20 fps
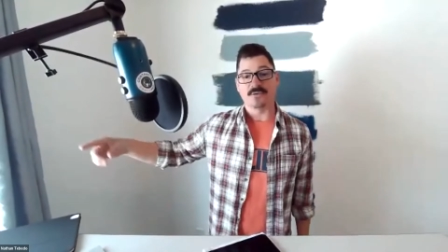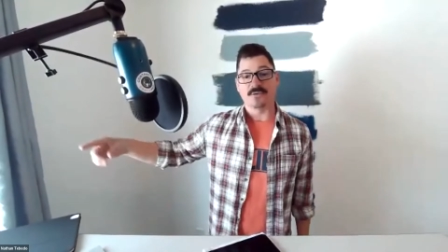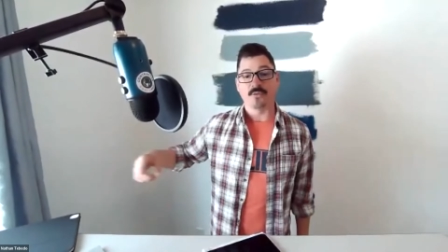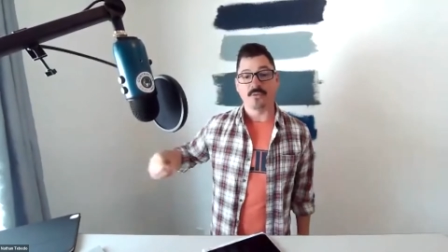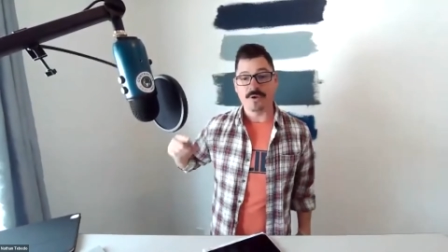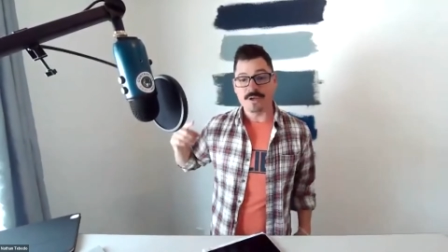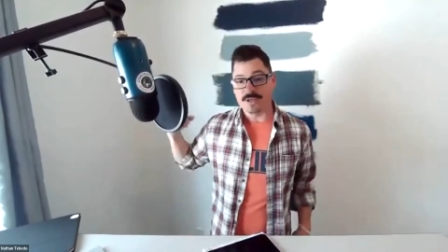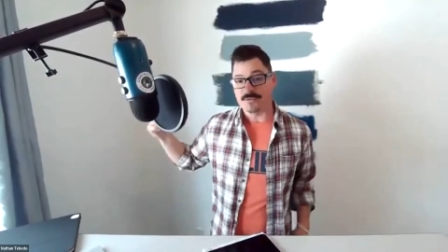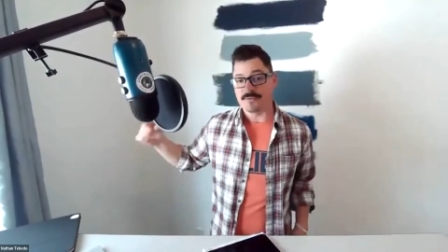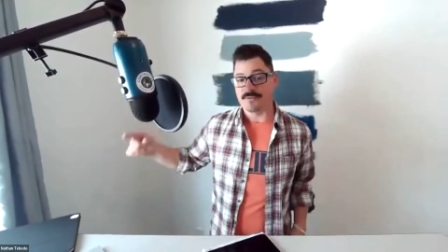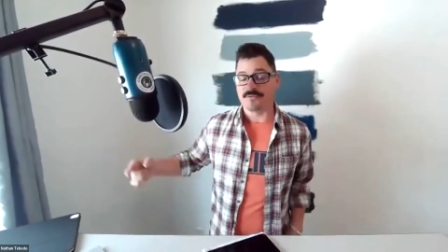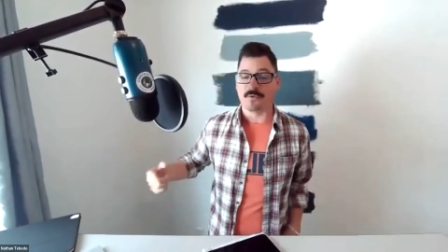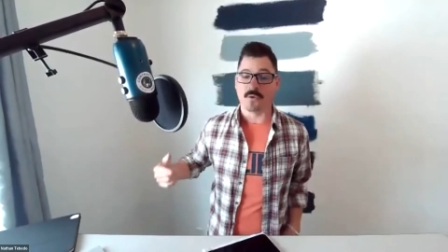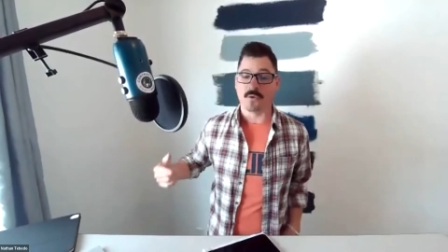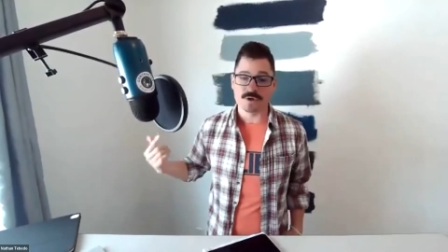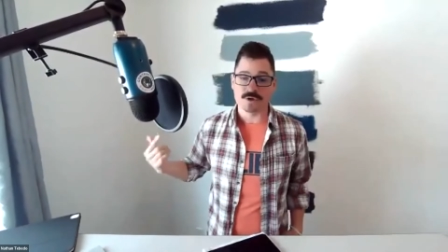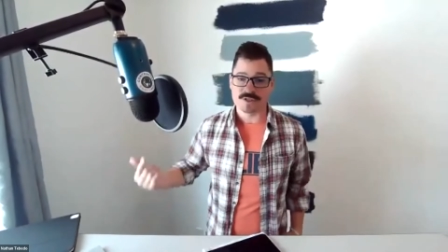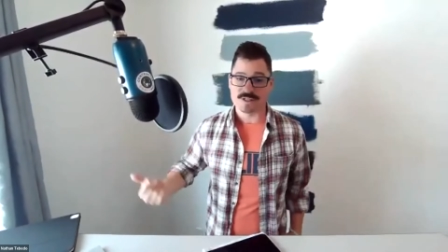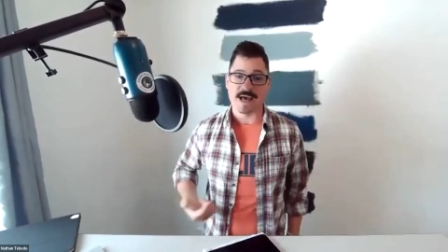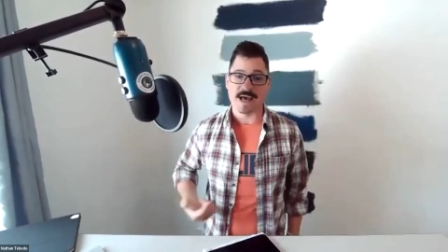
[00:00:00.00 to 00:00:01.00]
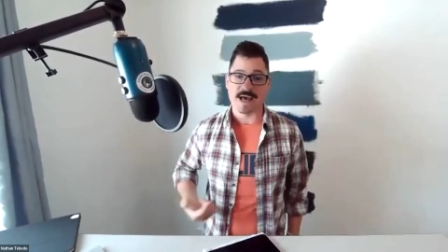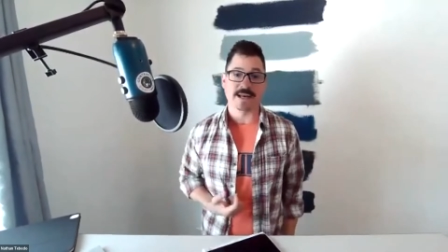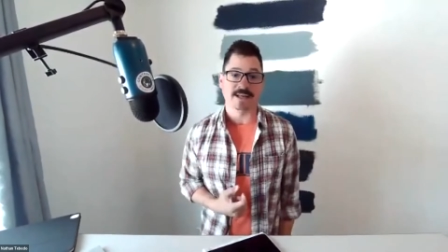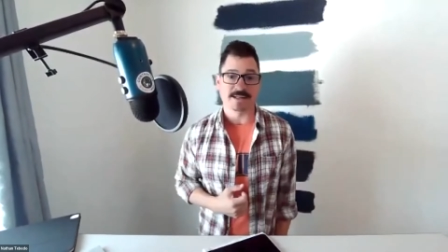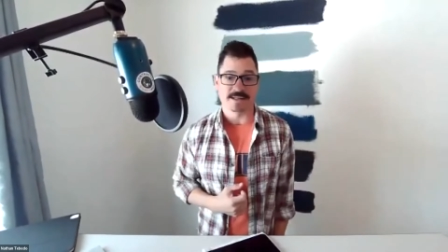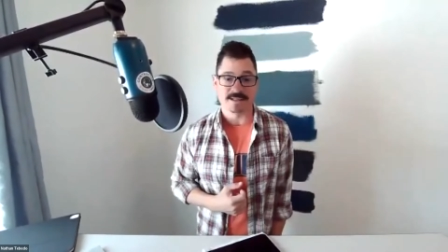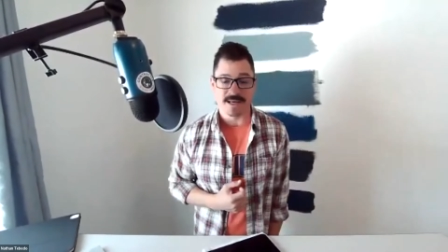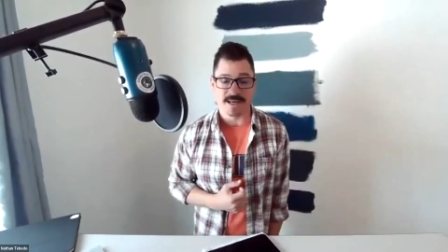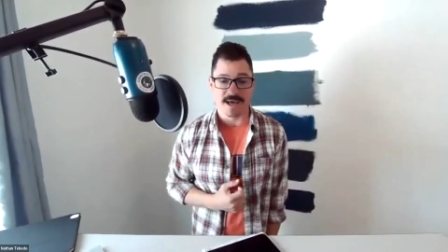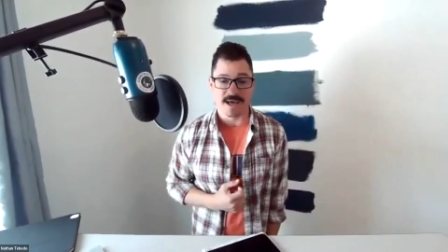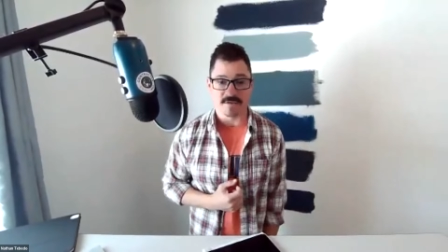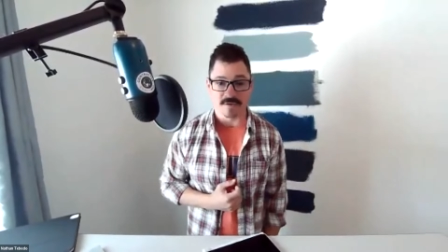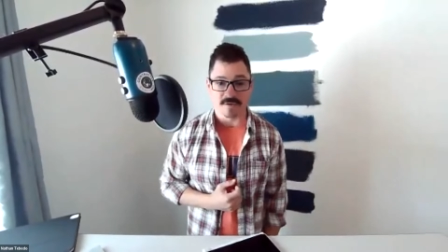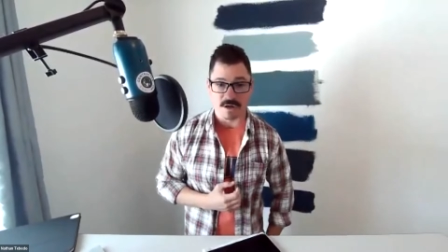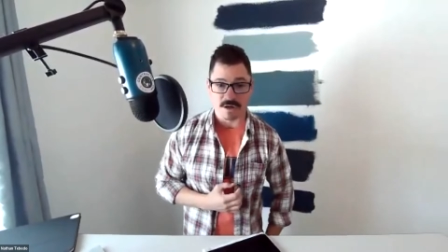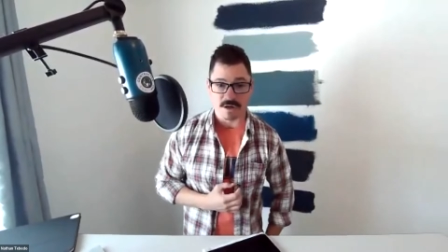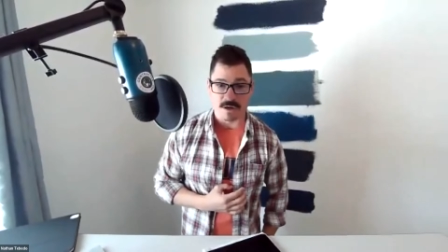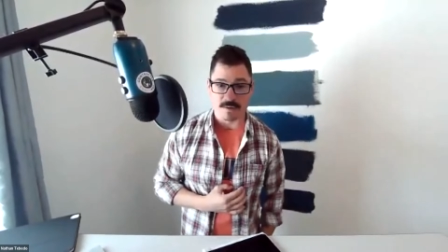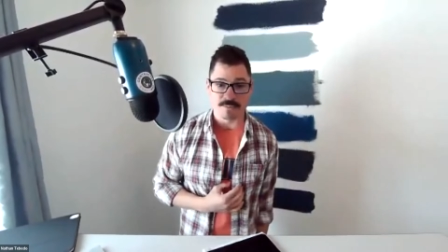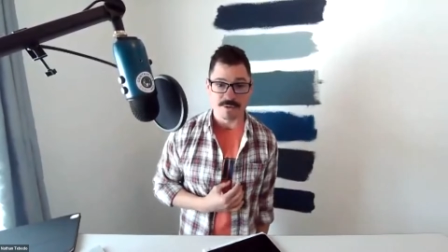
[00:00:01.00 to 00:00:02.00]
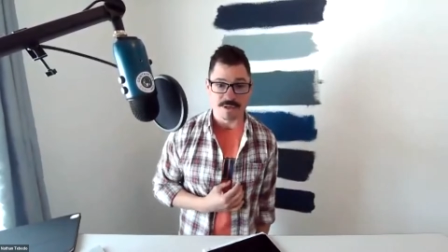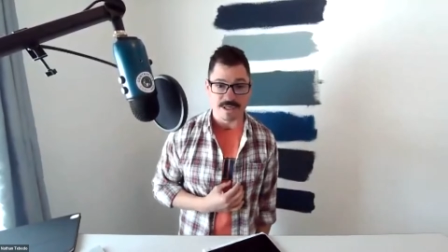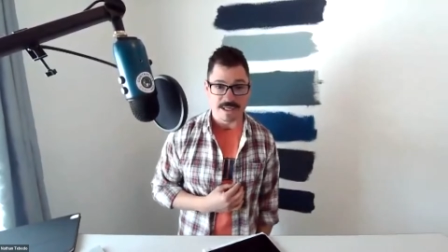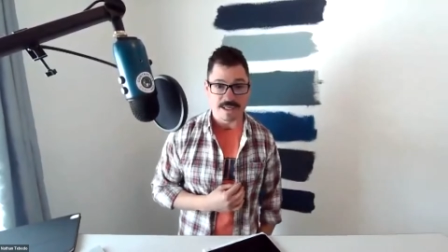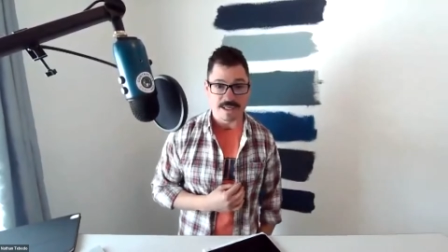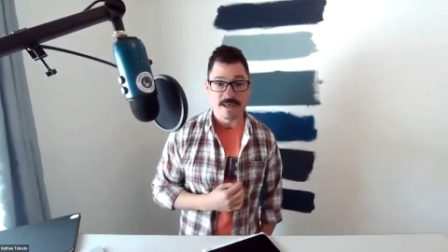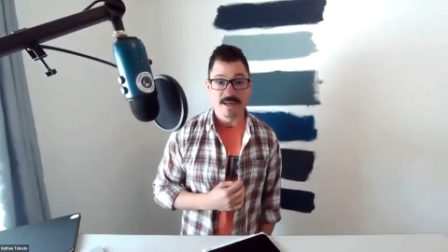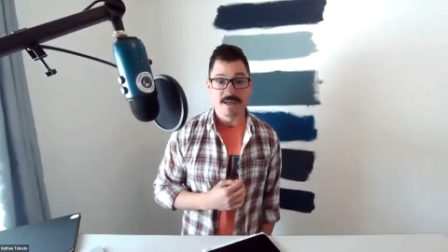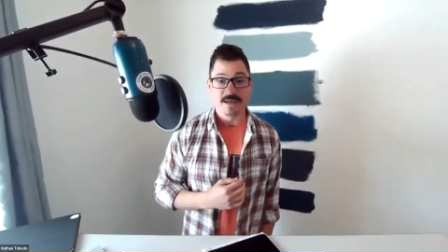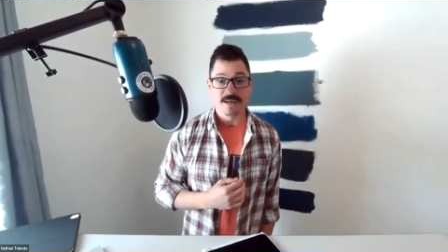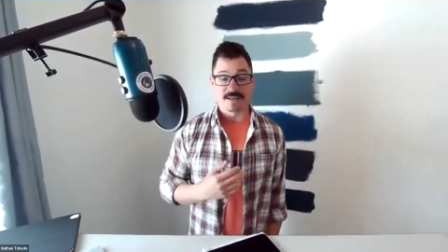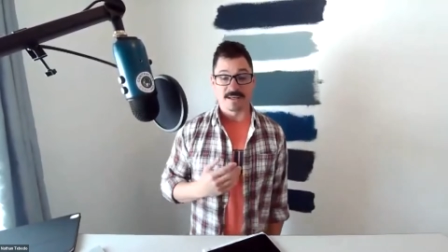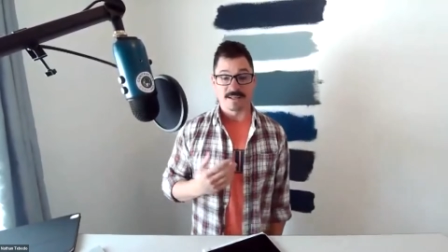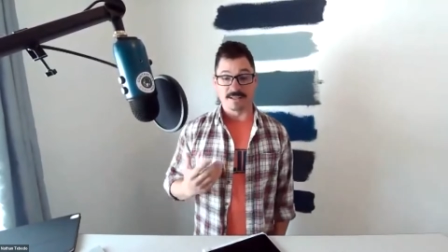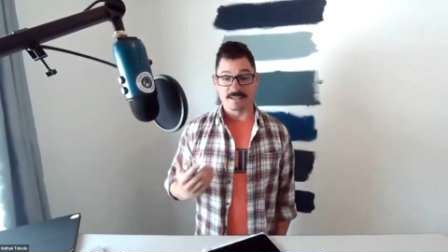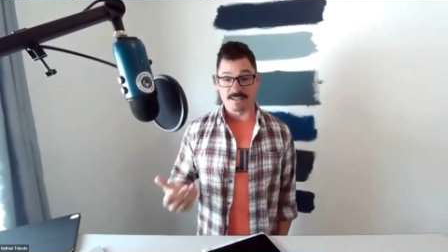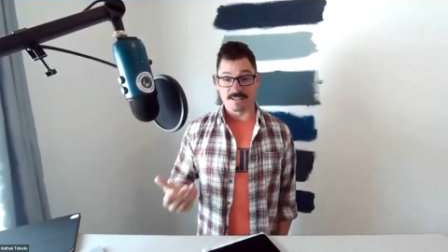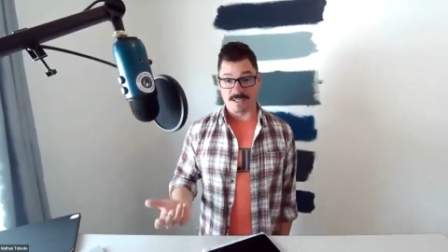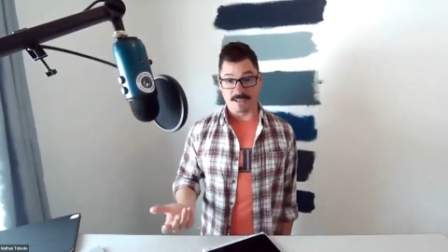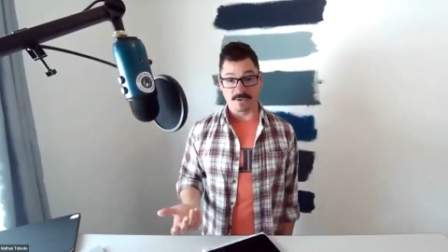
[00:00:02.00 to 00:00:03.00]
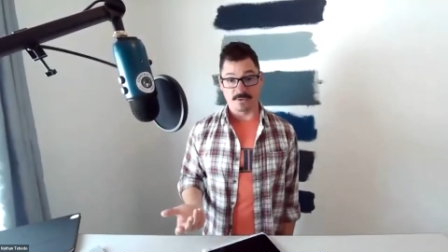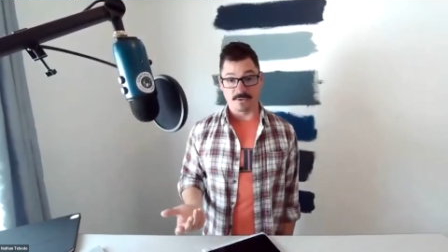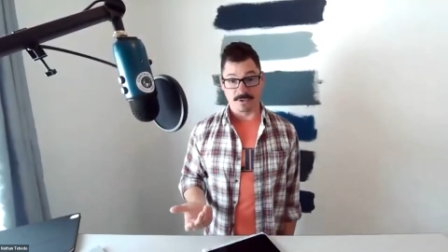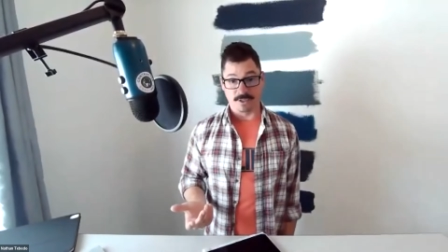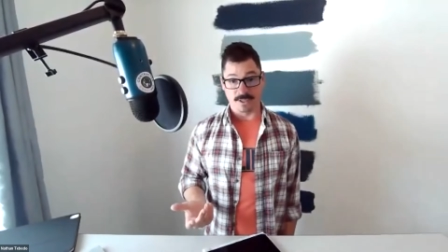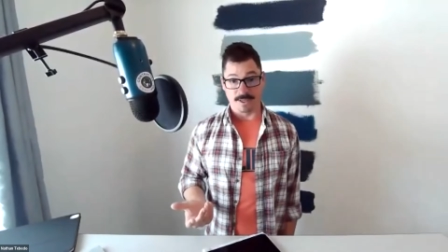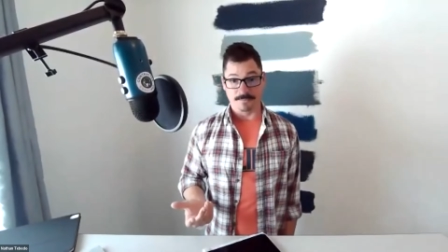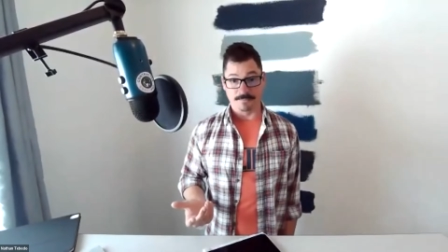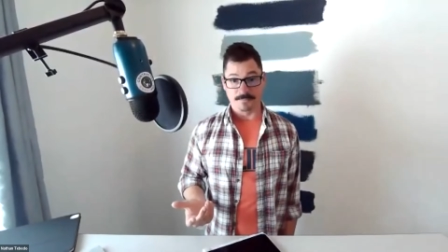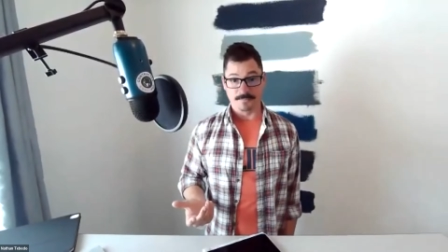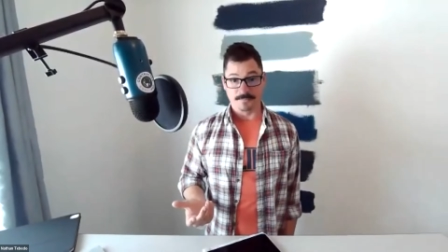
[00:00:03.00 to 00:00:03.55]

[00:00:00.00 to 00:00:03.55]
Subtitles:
reinforce that inside of our company continually.